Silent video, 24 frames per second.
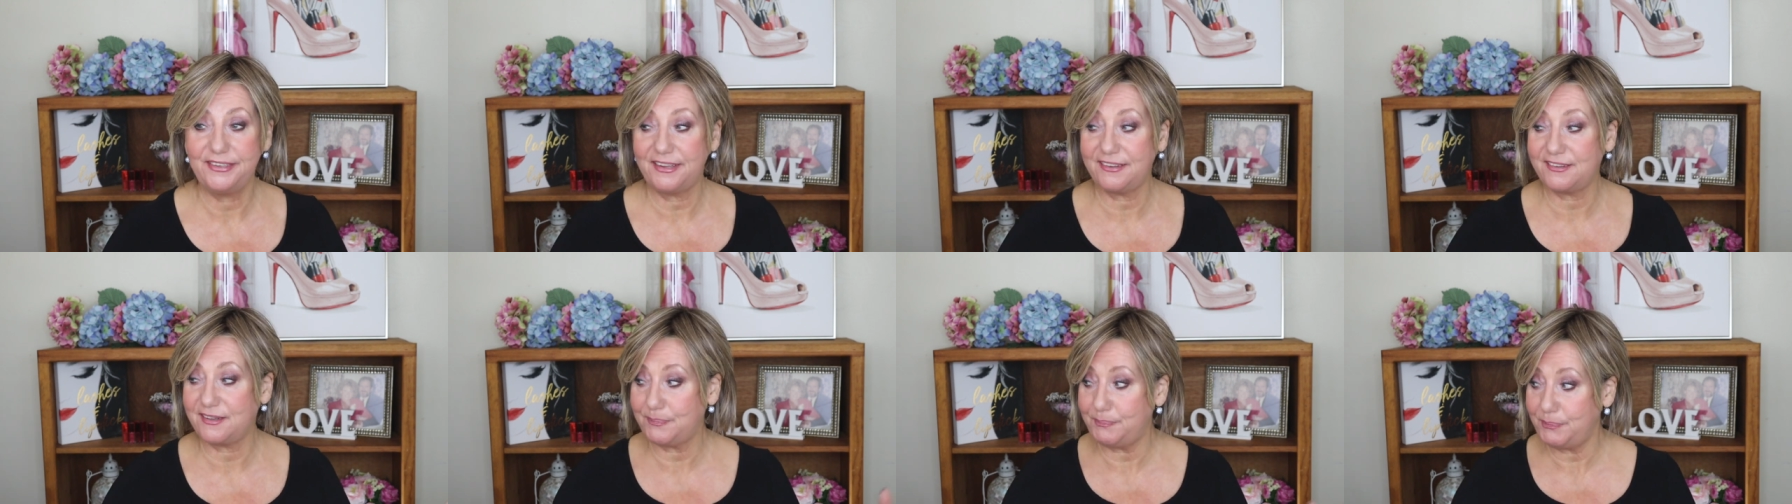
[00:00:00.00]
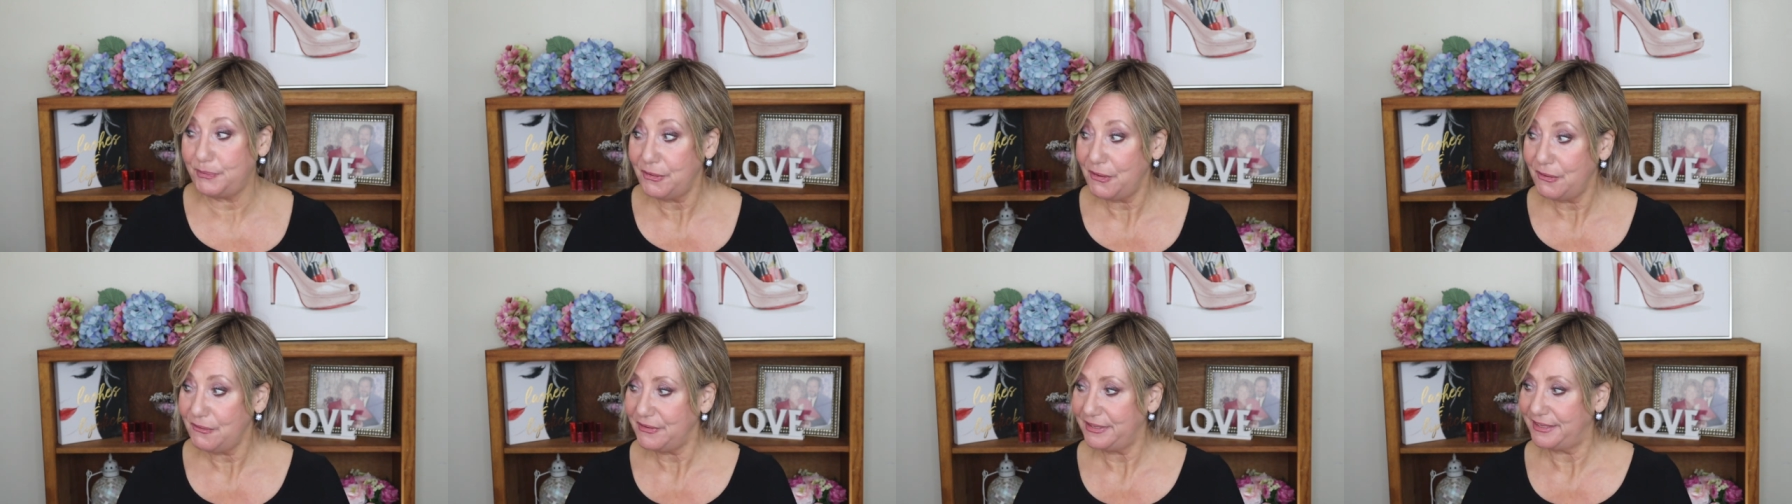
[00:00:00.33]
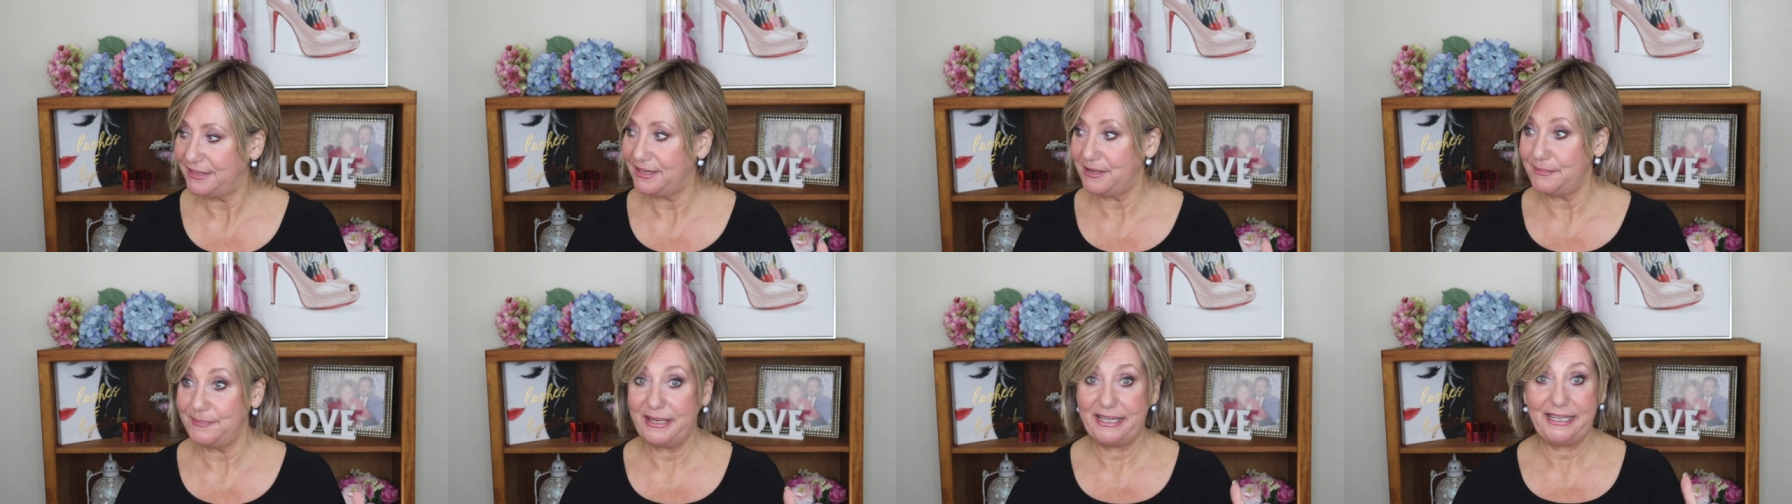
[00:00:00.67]
explore a
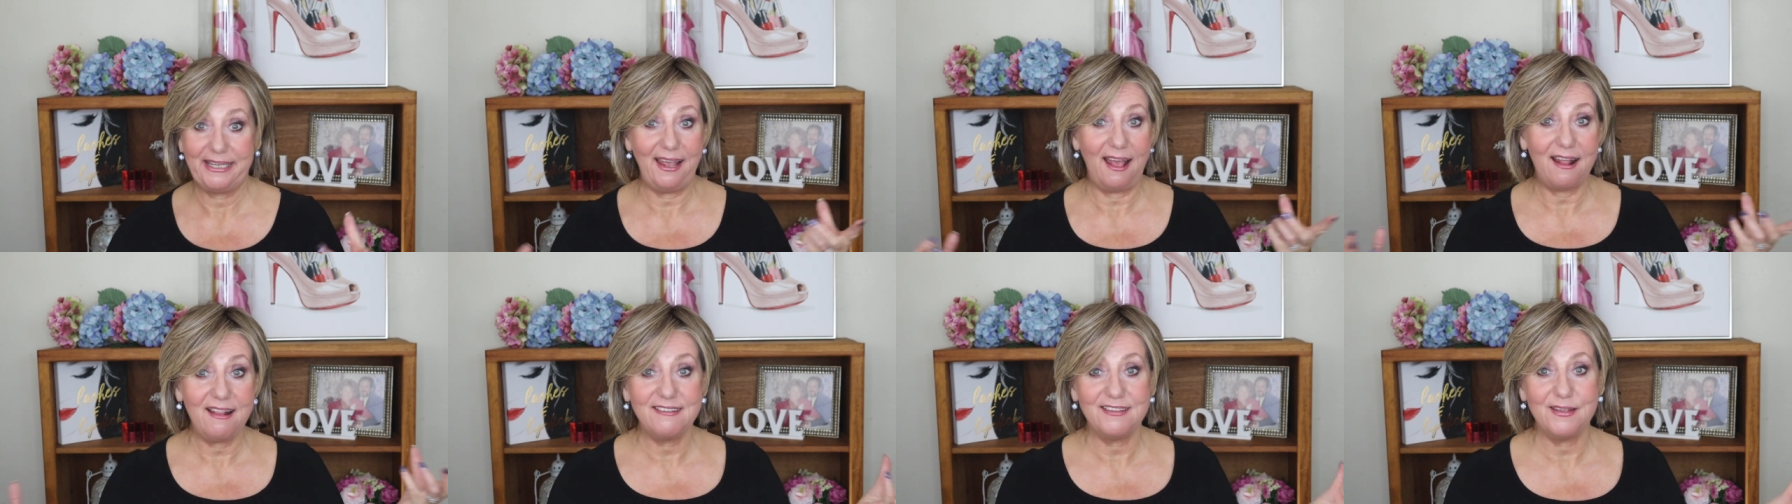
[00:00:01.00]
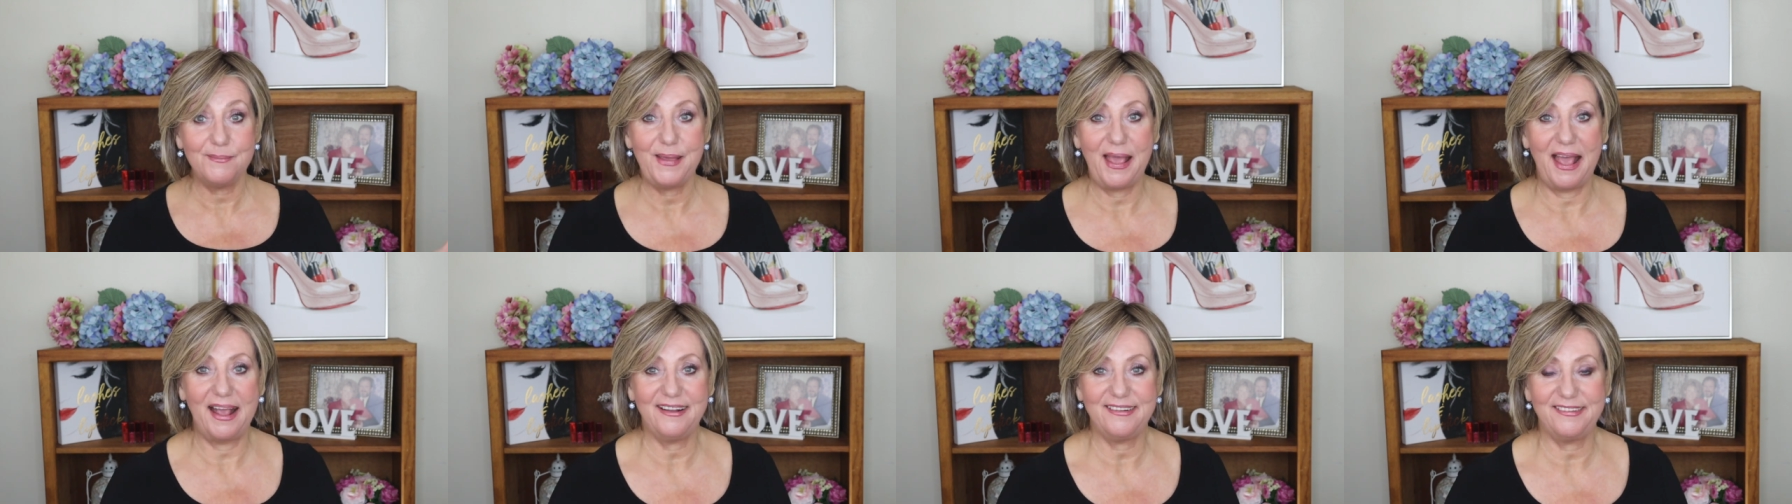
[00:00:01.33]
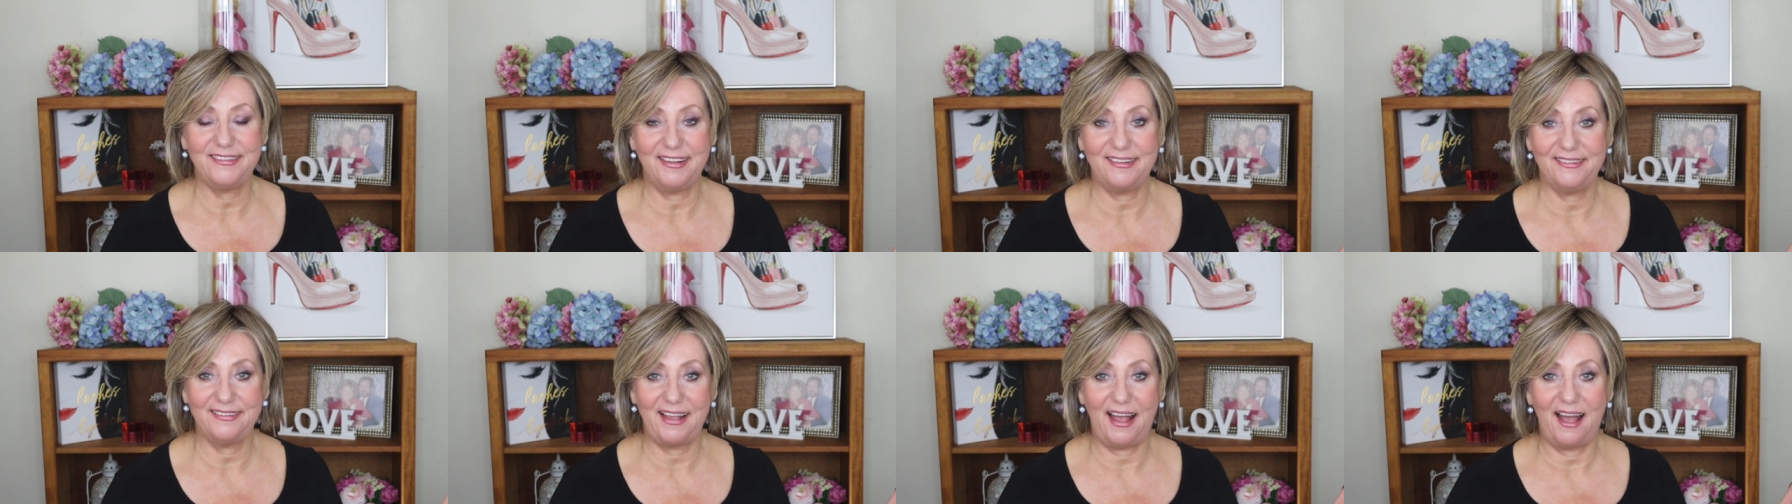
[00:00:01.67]
little bit, get some
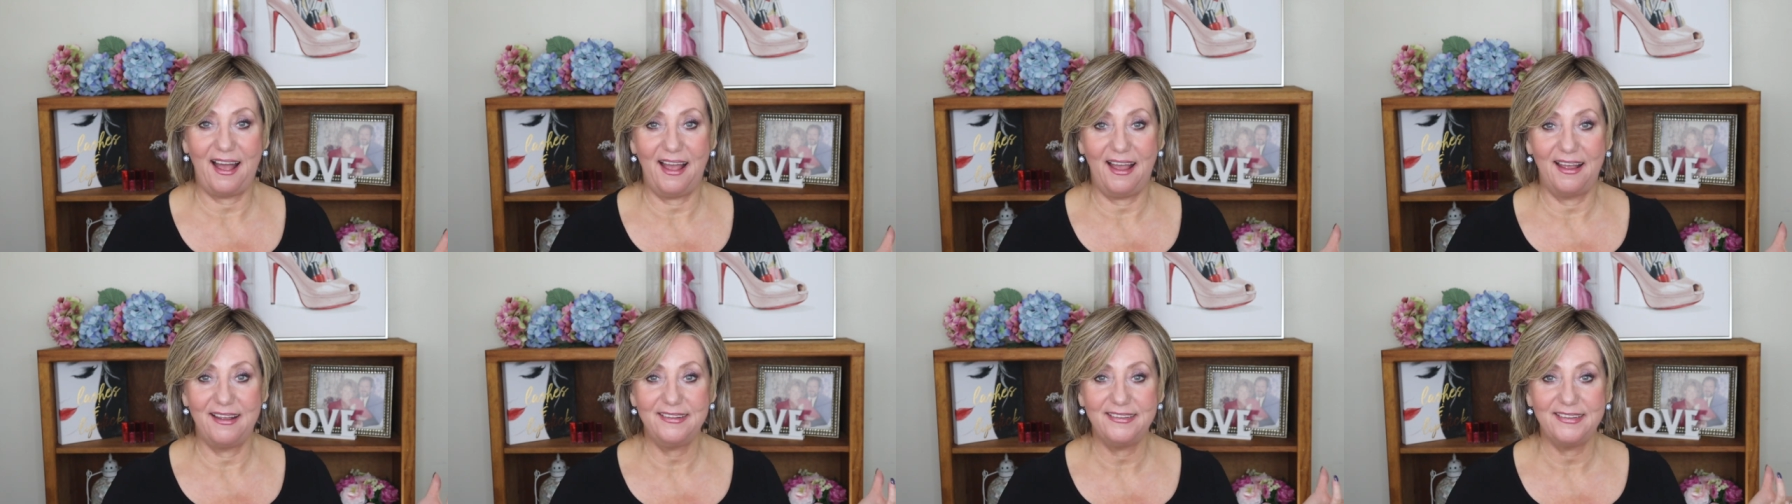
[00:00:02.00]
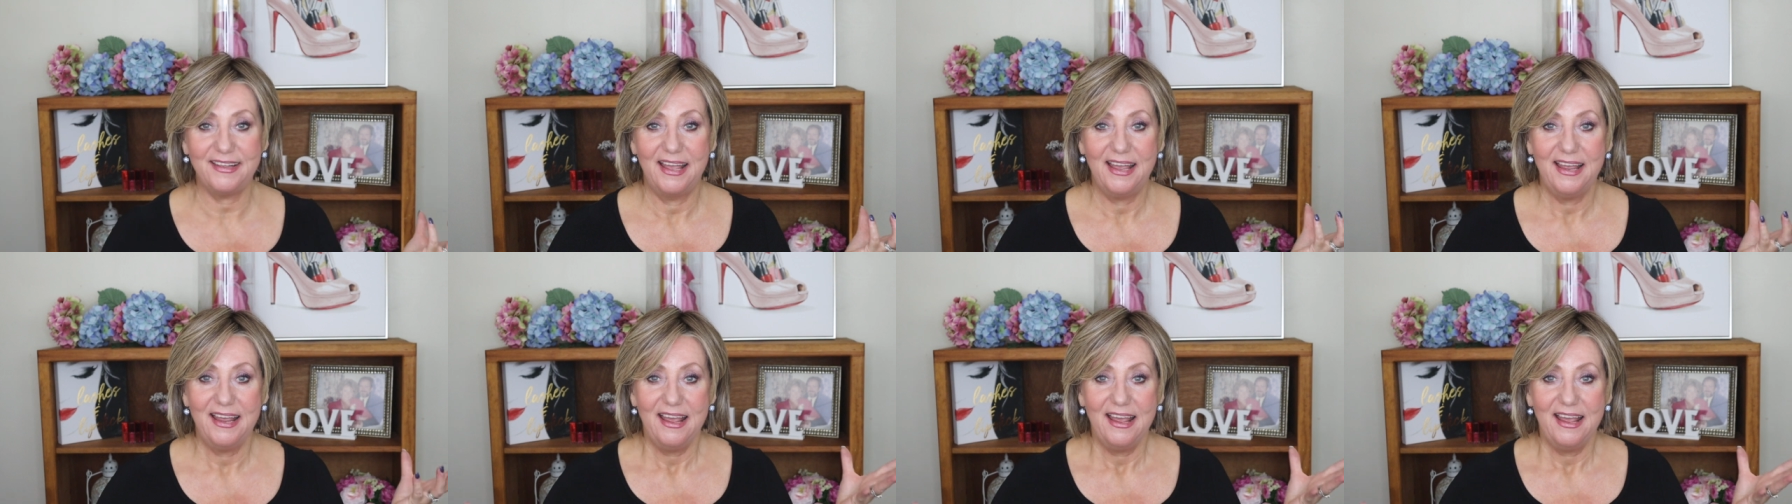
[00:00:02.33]
exercise.